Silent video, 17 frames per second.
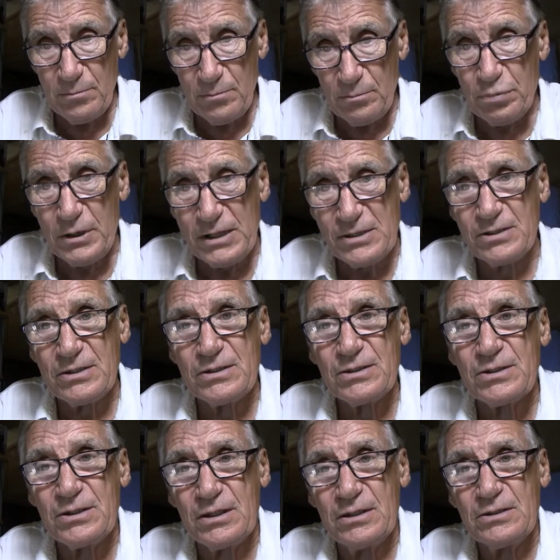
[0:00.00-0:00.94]

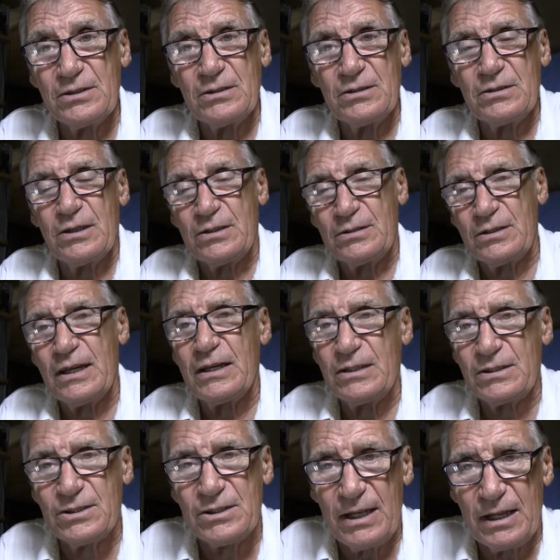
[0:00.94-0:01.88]
presents that they
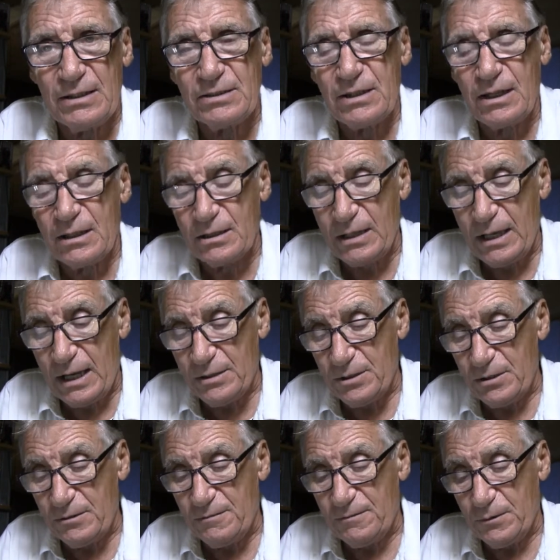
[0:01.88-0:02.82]
had sent and
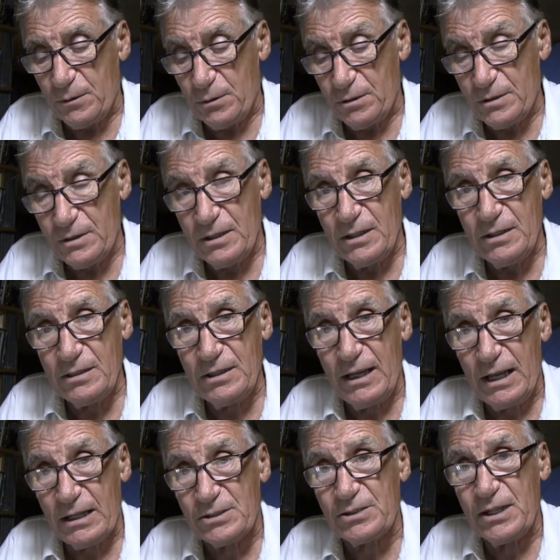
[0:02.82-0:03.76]
gathered for
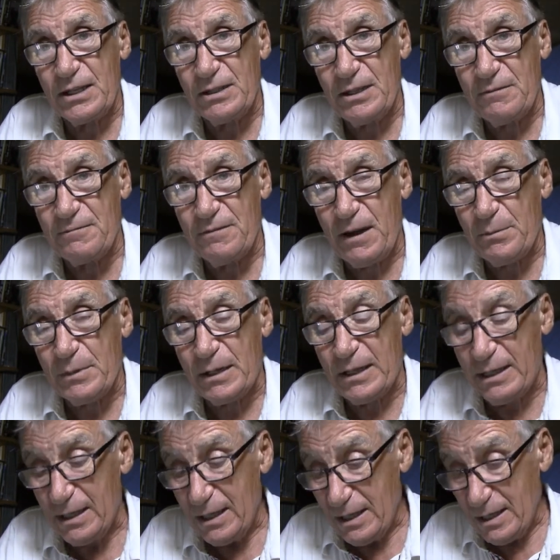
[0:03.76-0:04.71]
the extended
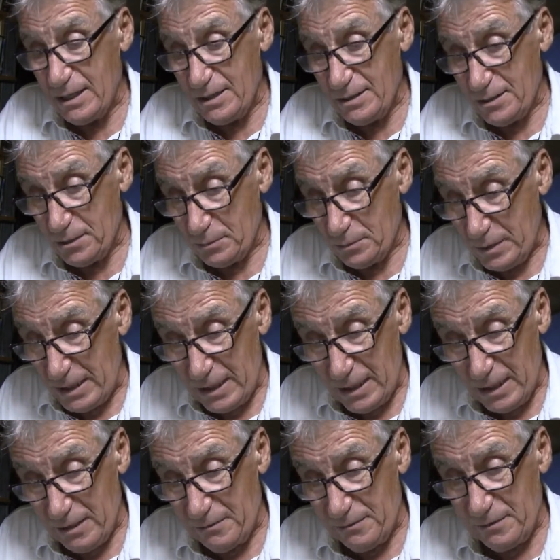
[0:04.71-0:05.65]
family that we
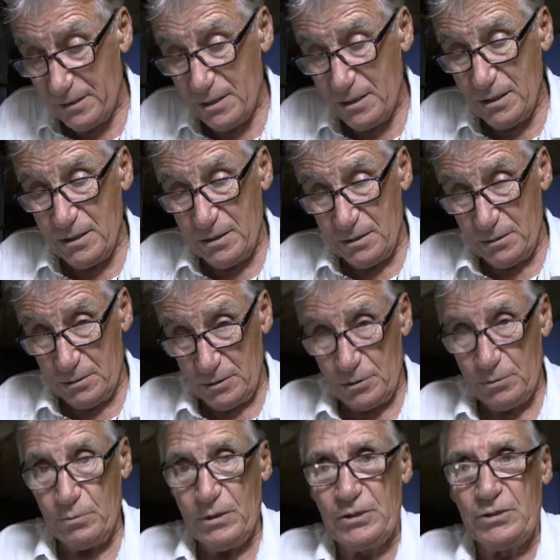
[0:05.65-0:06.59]
have,
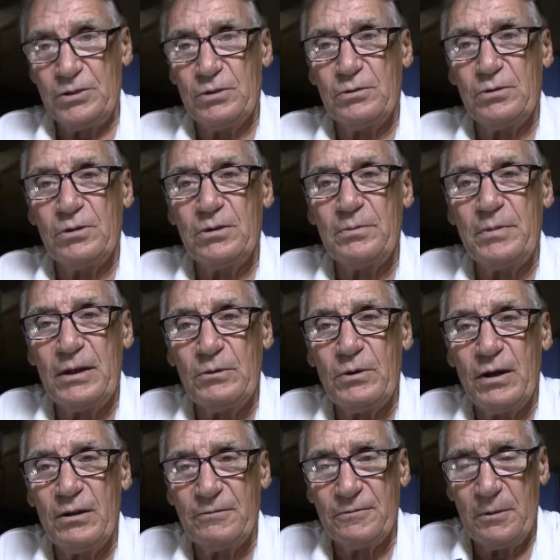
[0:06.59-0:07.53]
which you will be
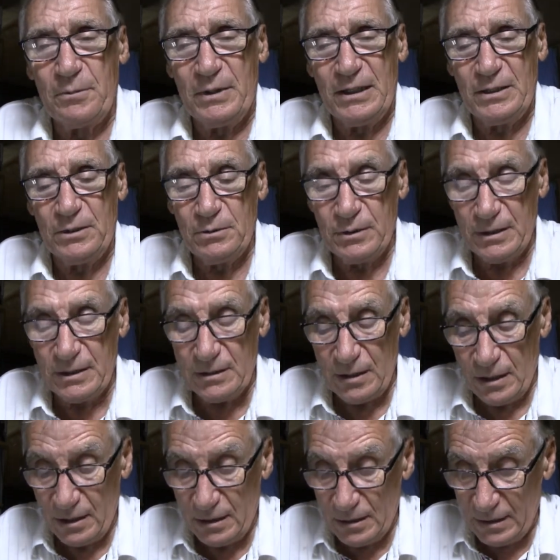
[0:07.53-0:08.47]
well familiar
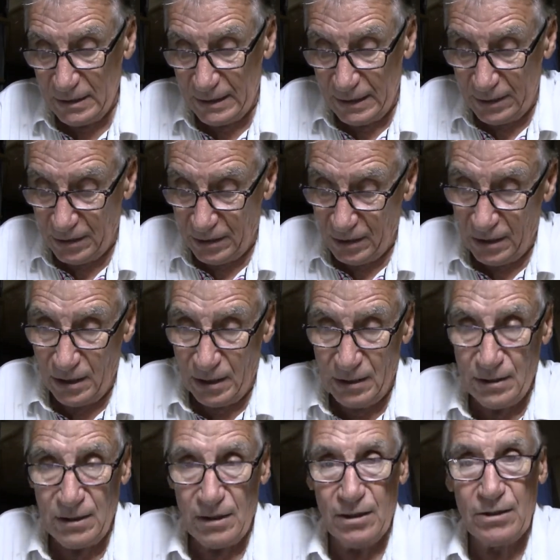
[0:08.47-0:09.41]
with. Lena
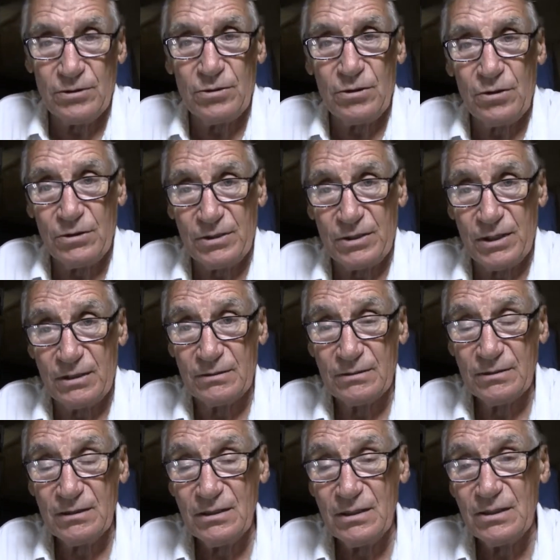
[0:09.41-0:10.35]
and her daughter
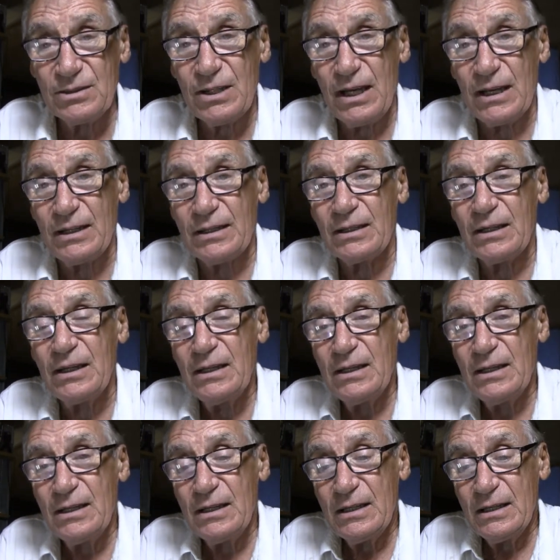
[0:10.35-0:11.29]
Talik,
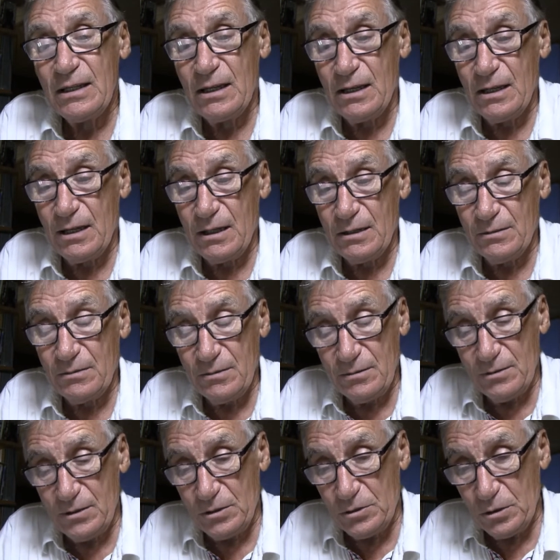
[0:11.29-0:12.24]

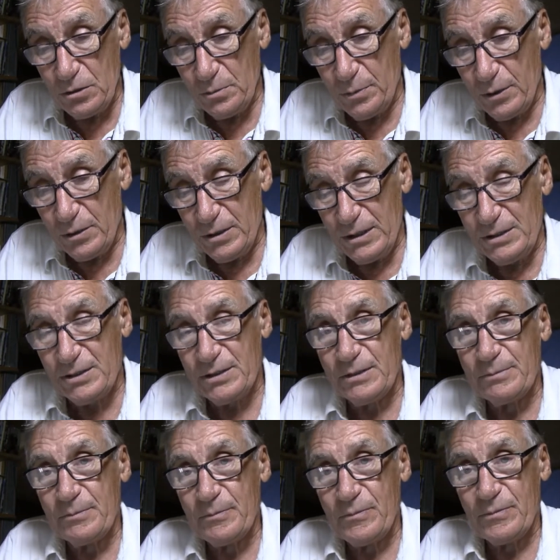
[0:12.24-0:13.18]
the two boys,
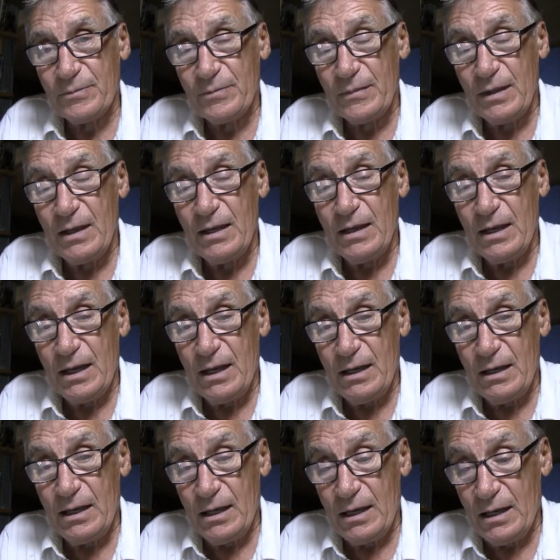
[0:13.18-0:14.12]

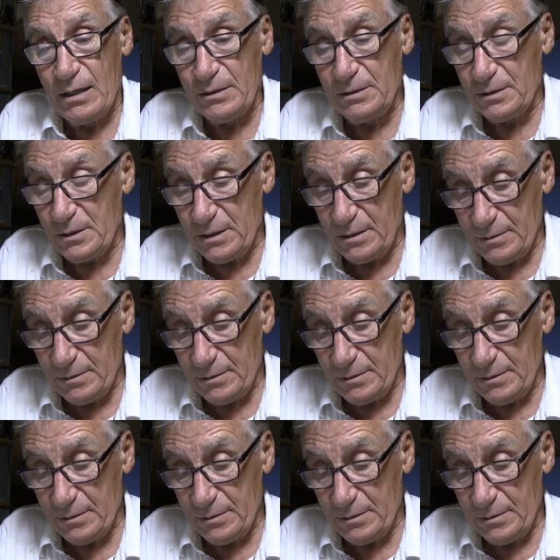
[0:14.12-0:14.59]
and